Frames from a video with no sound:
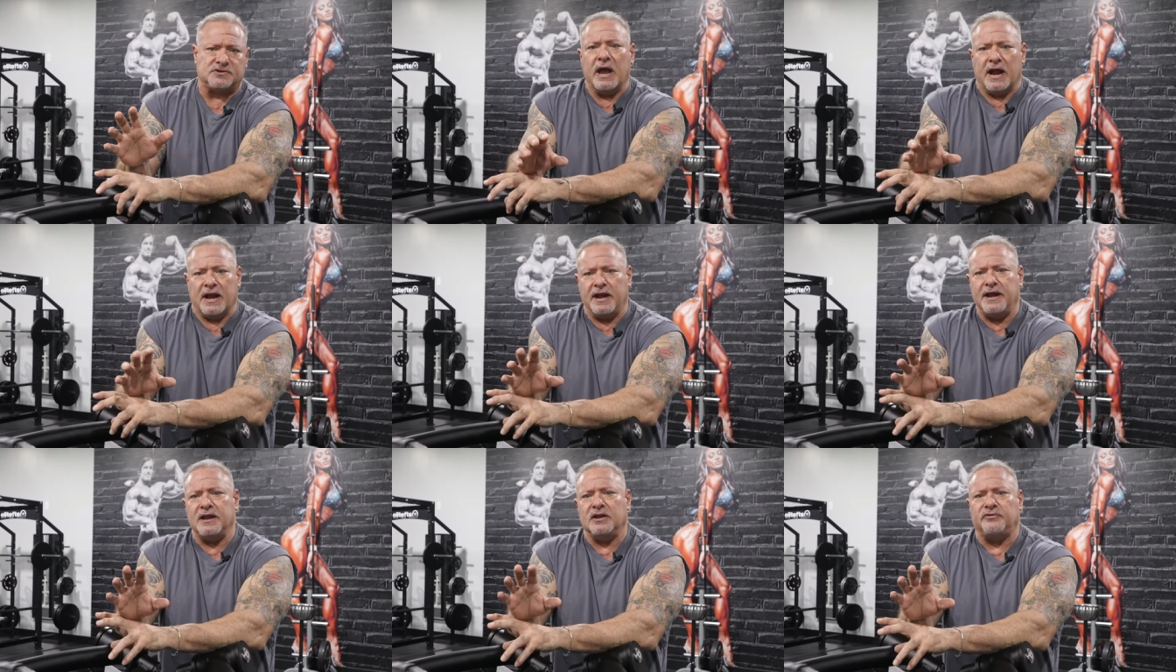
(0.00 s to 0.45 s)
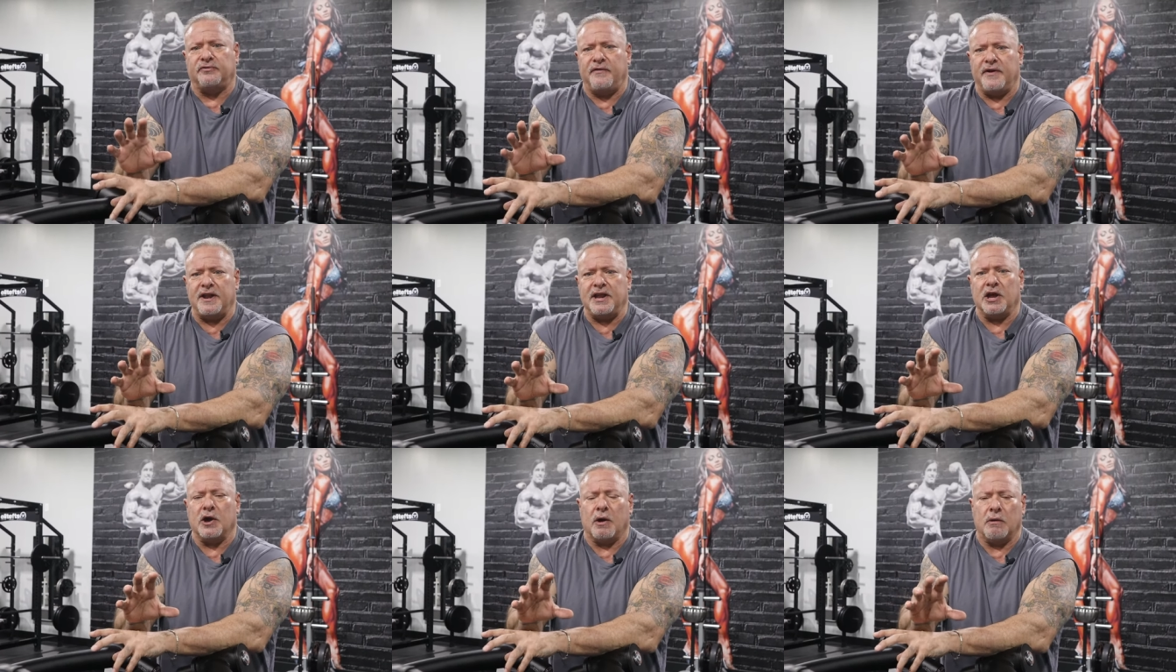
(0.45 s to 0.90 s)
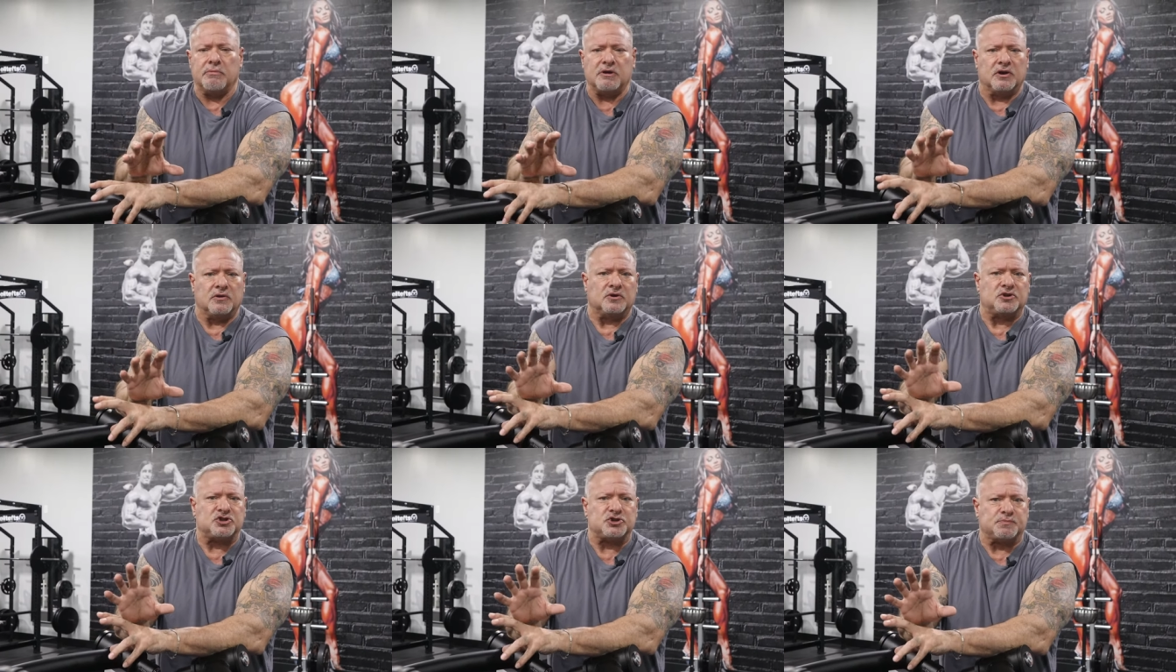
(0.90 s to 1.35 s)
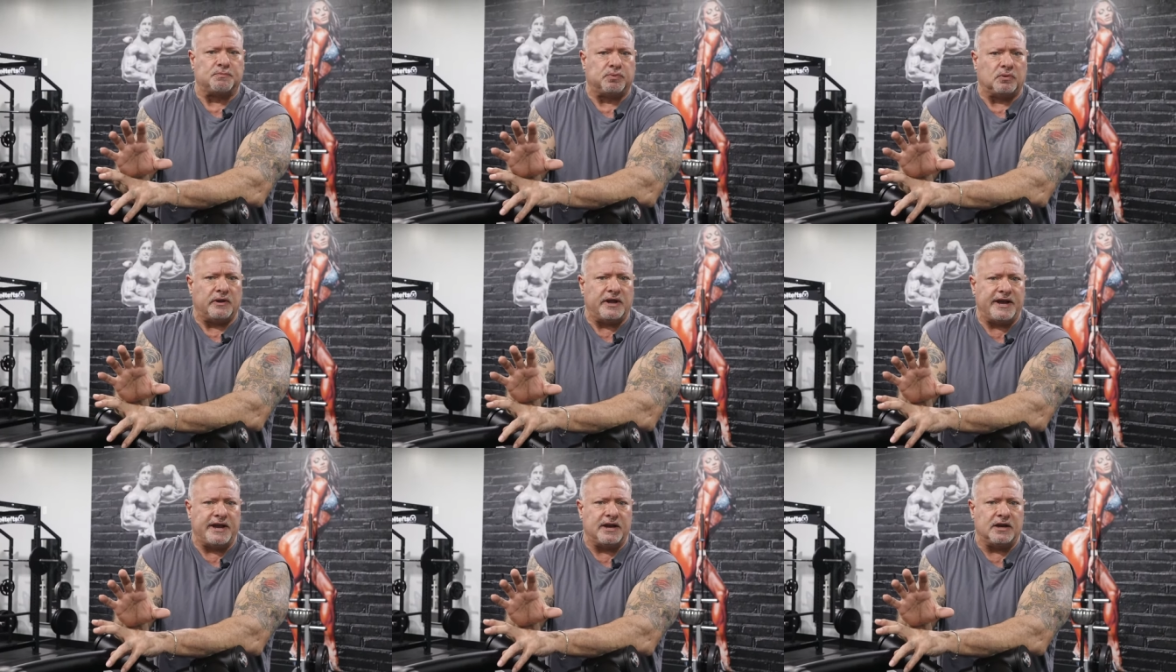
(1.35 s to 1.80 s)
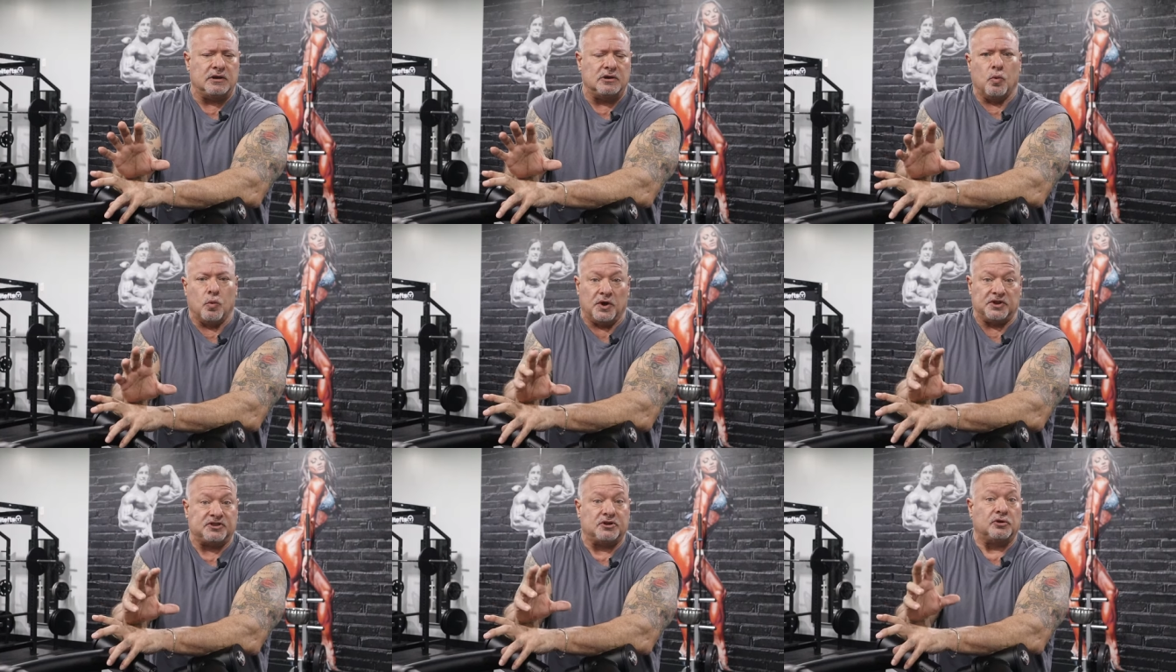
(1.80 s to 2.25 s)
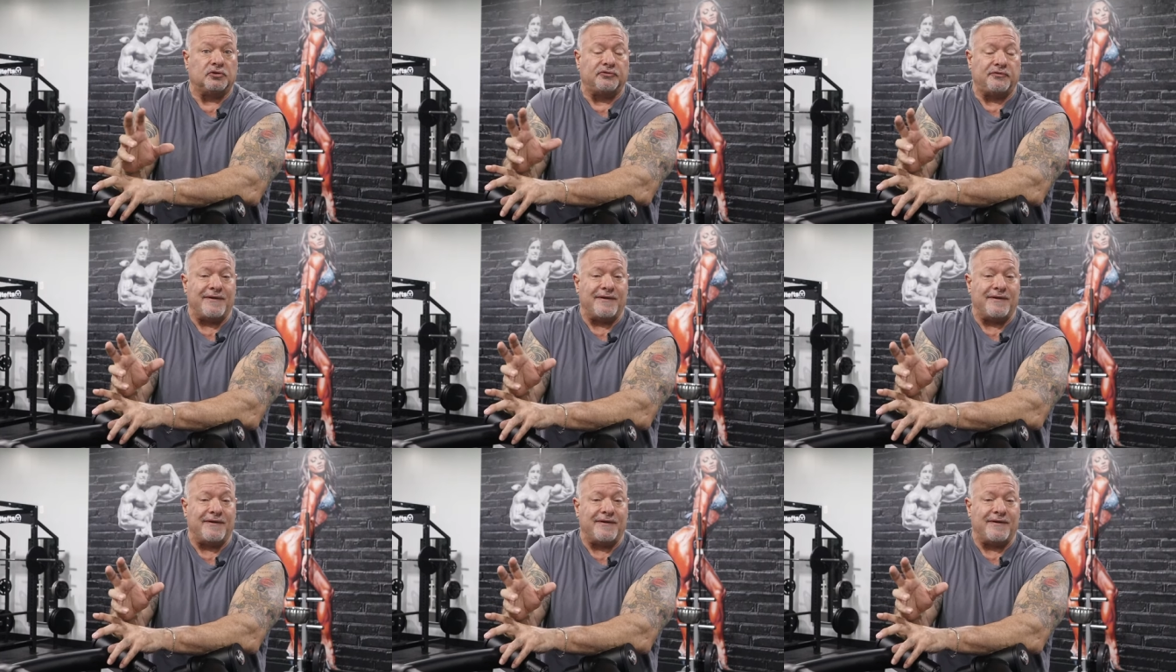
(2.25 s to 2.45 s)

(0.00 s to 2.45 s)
And in this video, I'm gonna explain what those